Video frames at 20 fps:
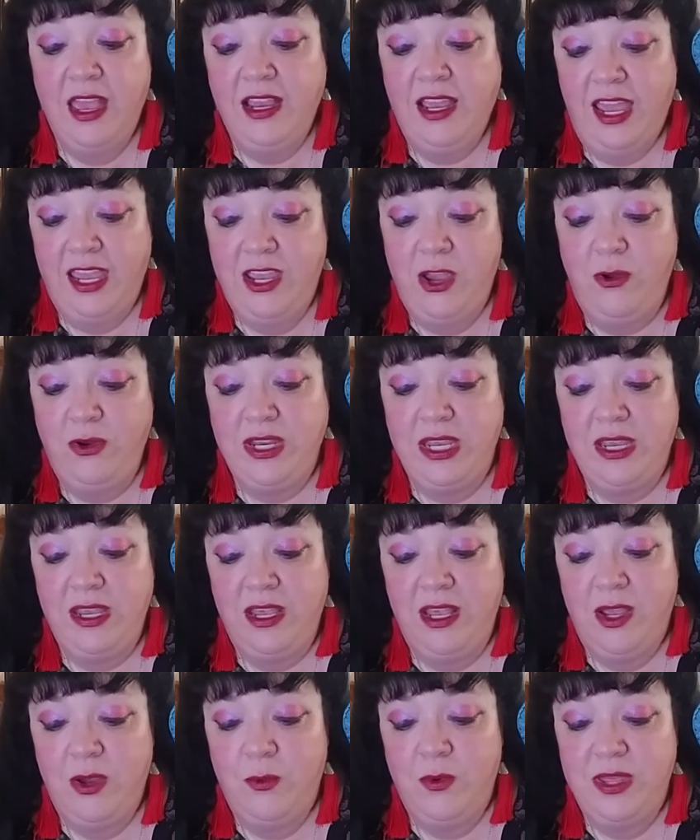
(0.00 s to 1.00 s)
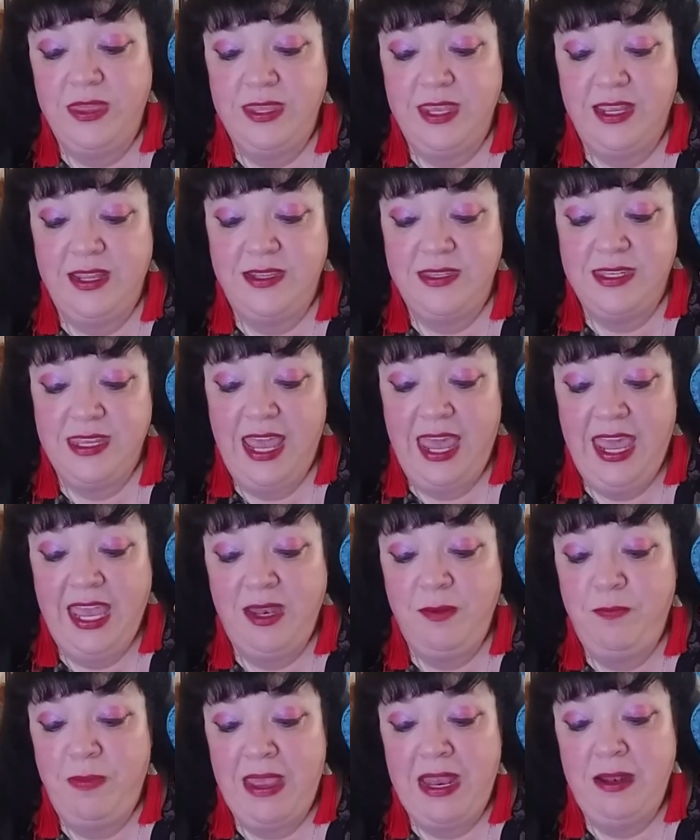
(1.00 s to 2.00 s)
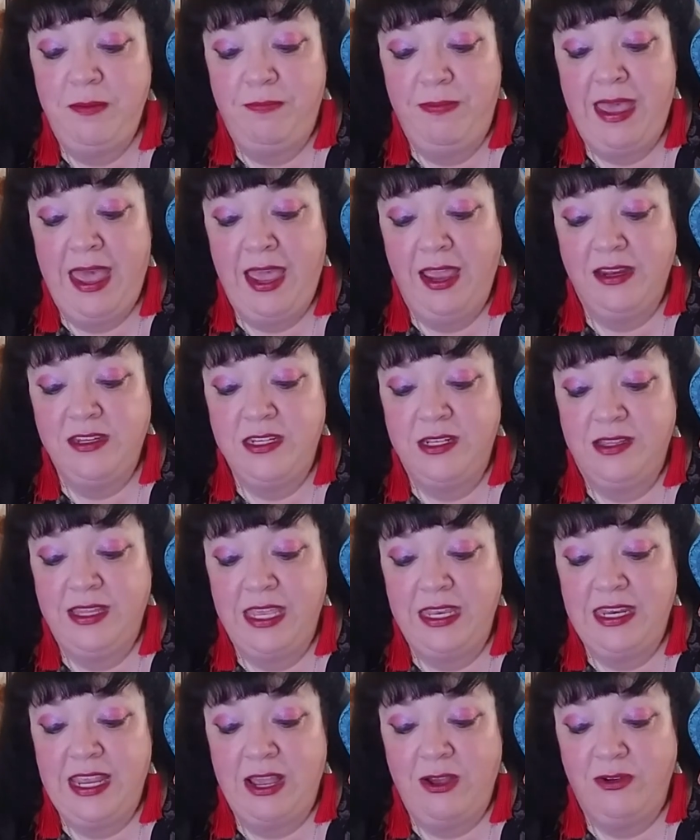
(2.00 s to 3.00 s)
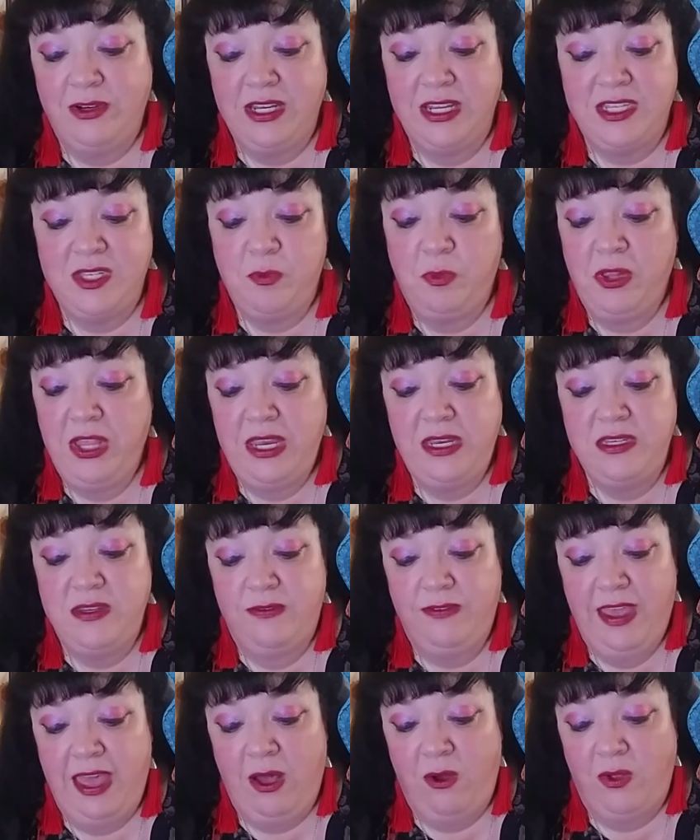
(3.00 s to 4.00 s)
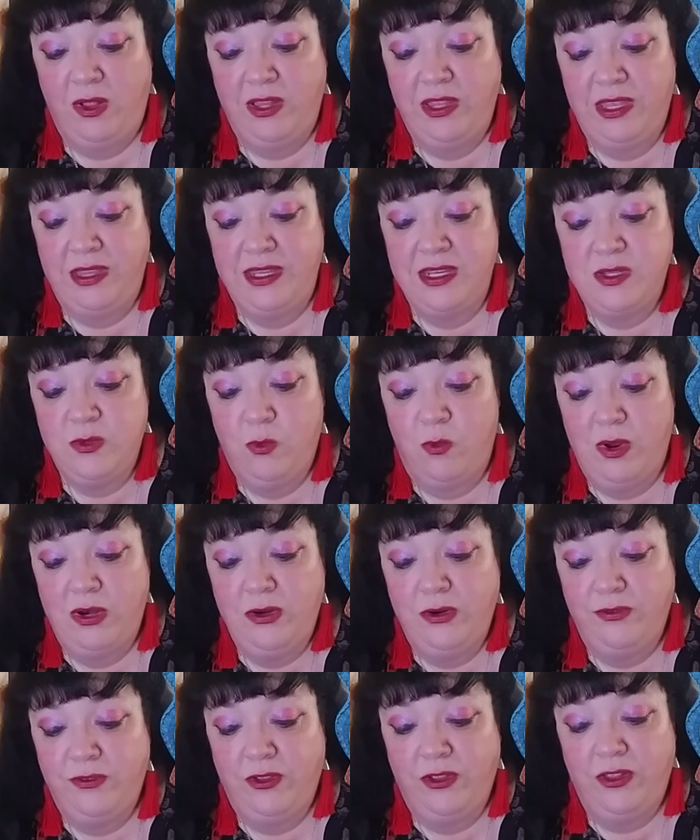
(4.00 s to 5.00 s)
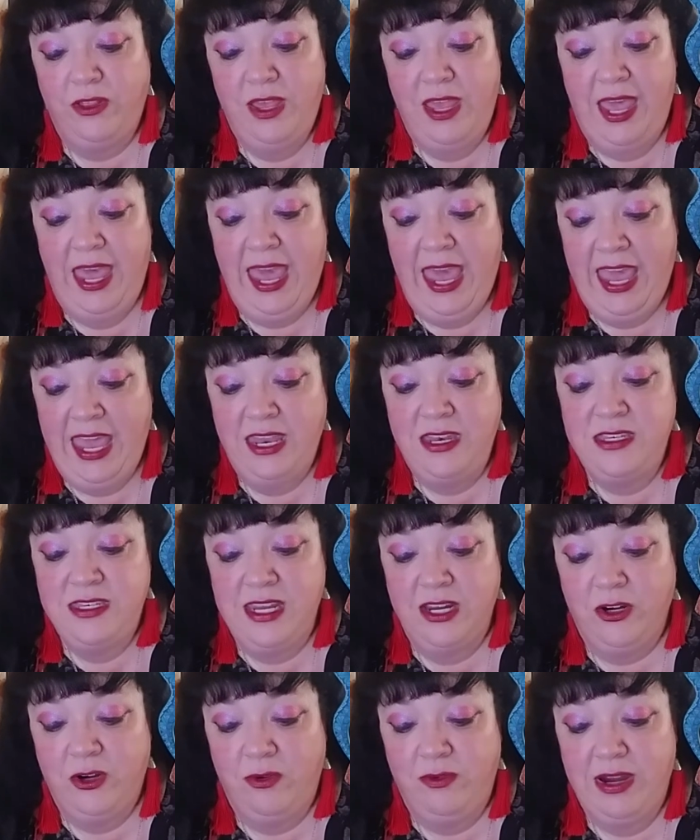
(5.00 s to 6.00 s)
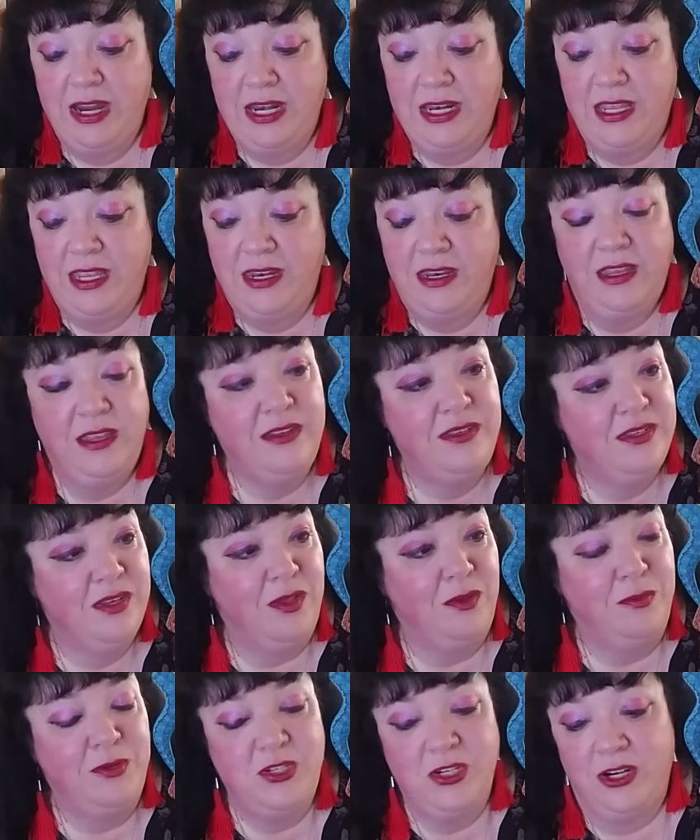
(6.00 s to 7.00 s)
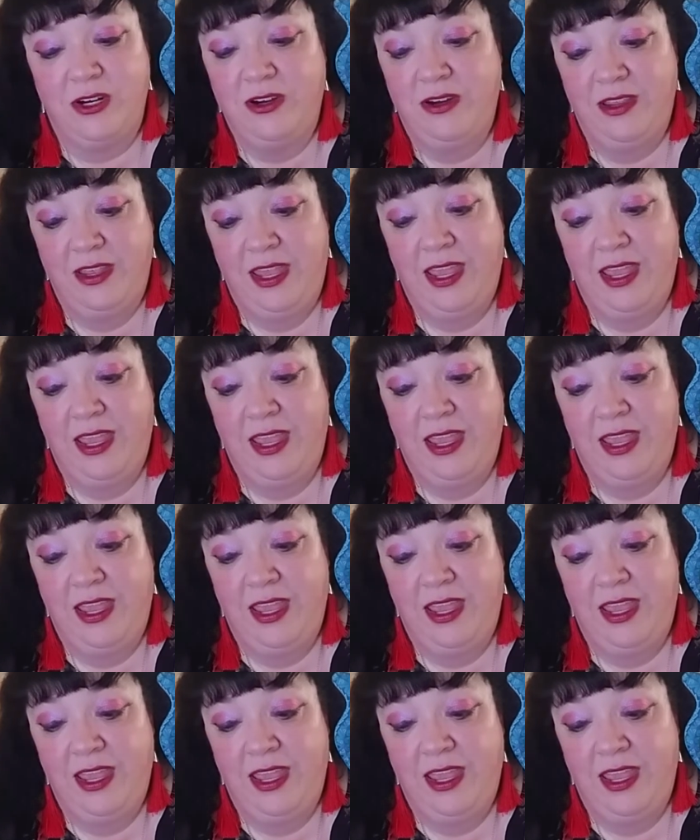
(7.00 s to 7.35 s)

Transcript: coyote with its head bent back to let out its plaintive howl in this wonderful hand decorated sculpture.